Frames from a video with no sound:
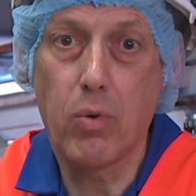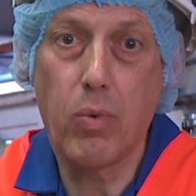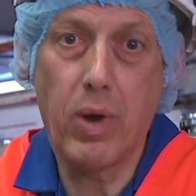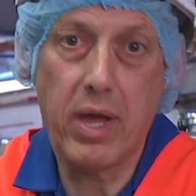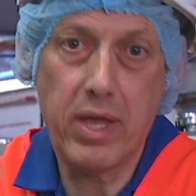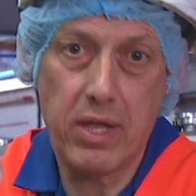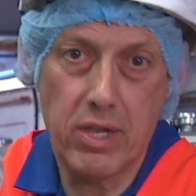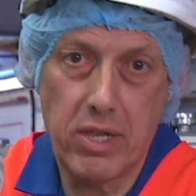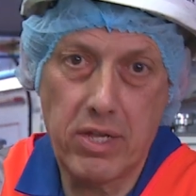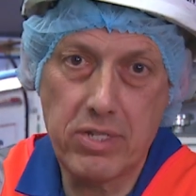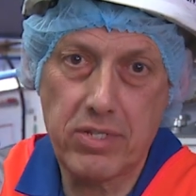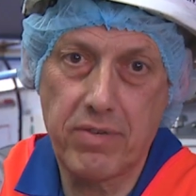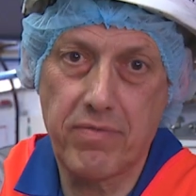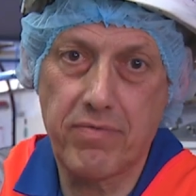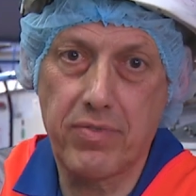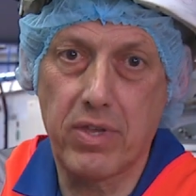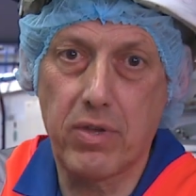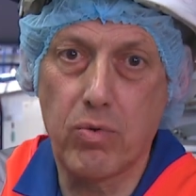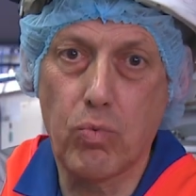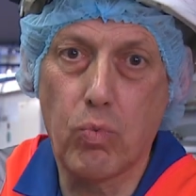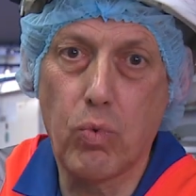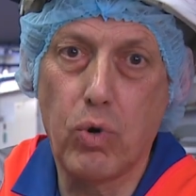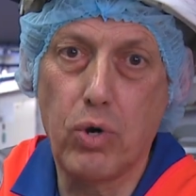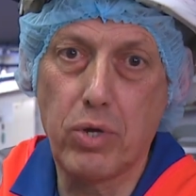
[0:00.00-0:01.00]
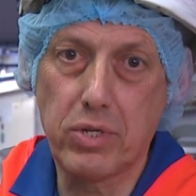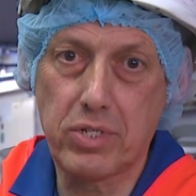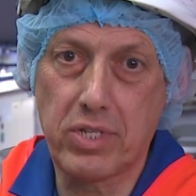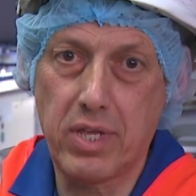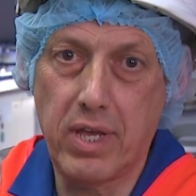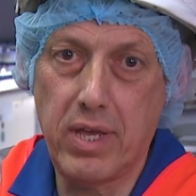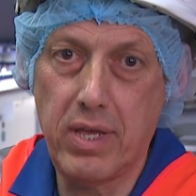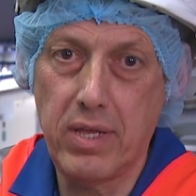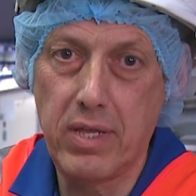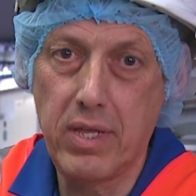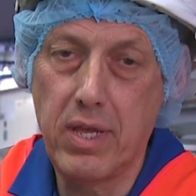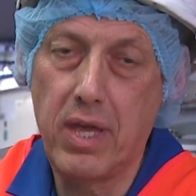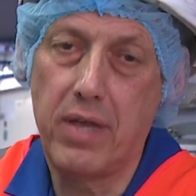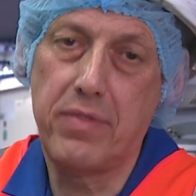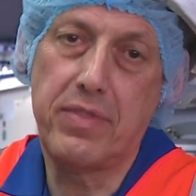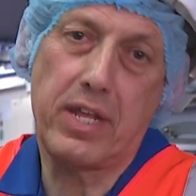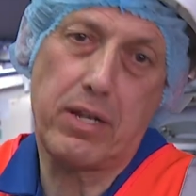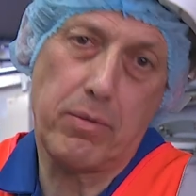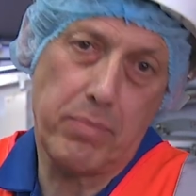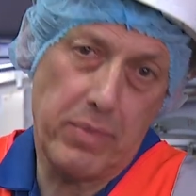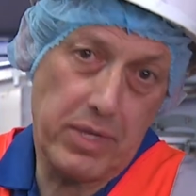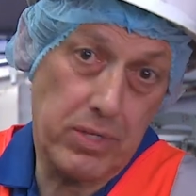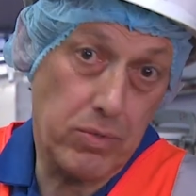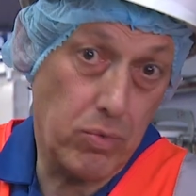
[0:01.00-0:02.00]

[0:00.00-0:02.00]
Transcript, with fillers: away a lot of the water, and that'll be,